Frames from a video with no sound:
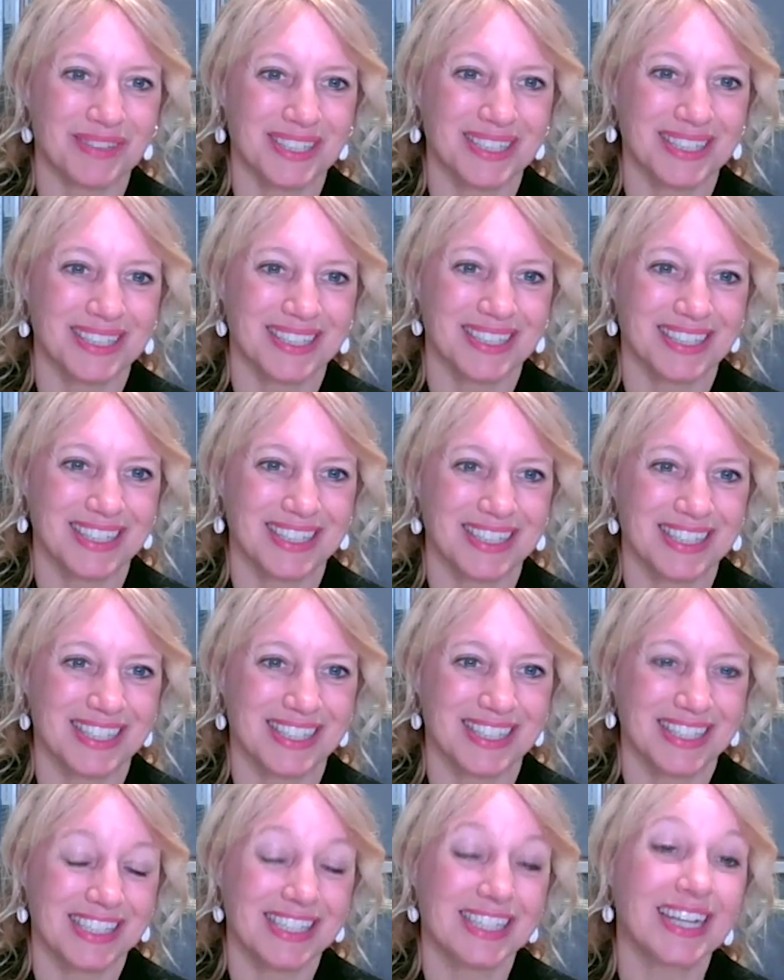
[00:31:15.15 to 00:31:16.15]
But
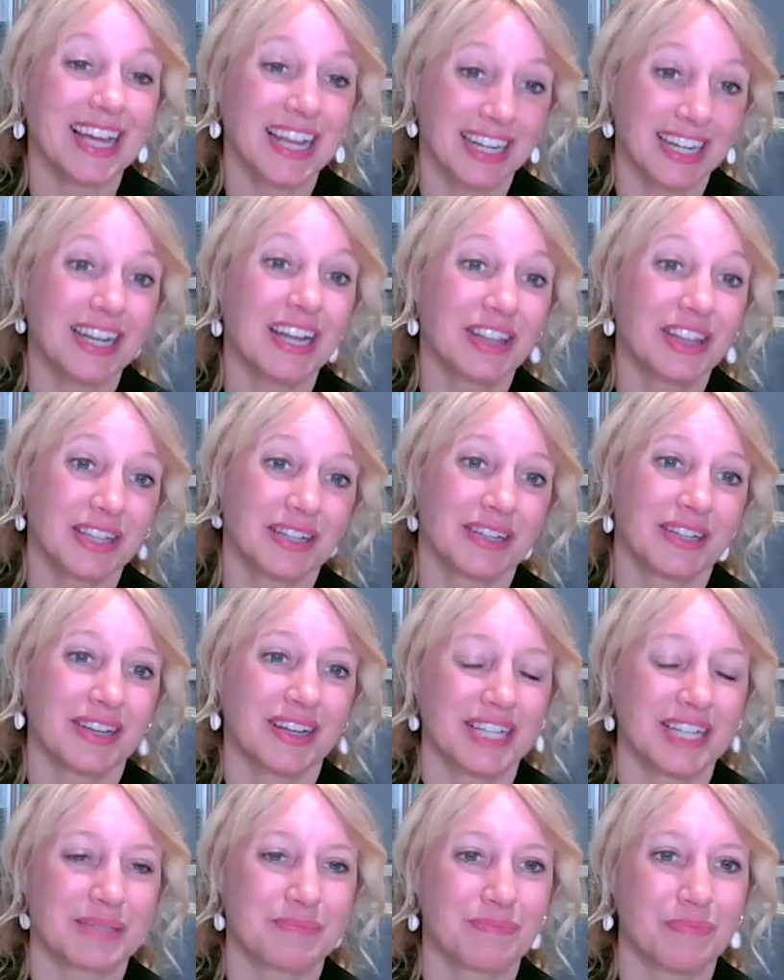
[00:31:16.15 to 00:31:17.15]
it's again another
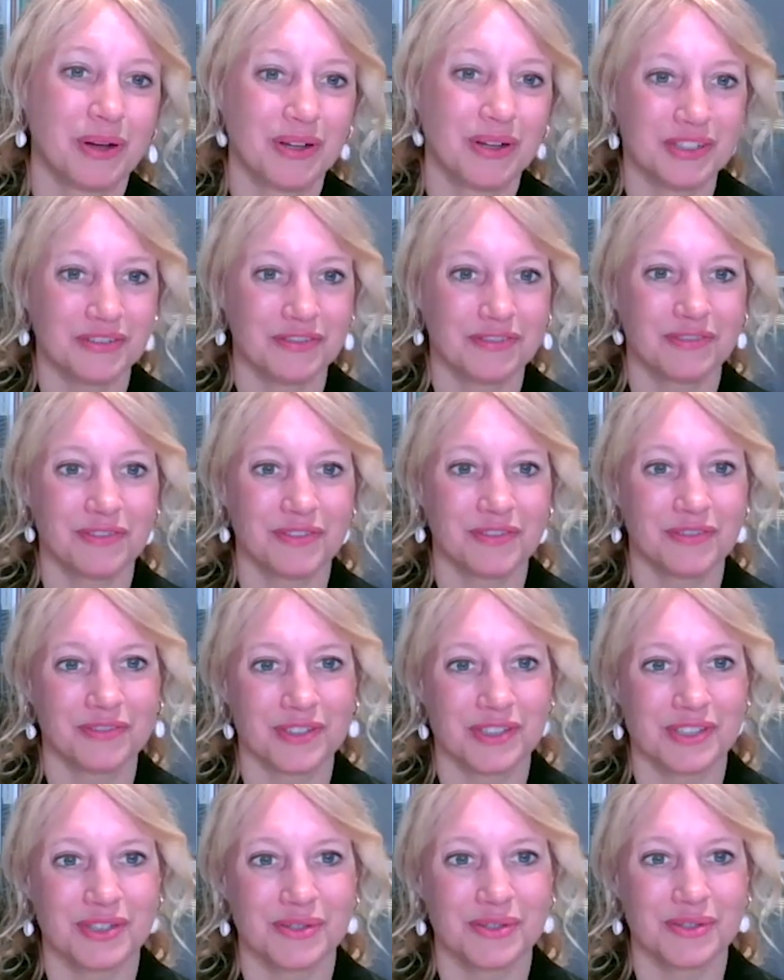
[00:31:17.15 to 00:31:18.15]
nice part of
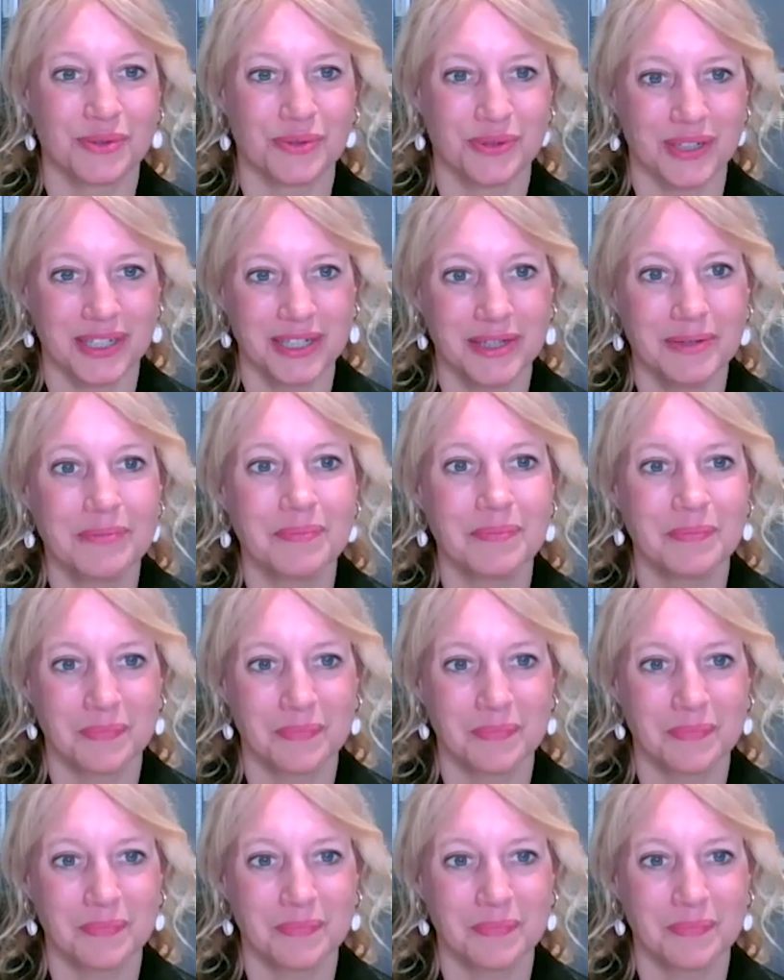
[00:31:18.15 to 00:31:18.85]
the story.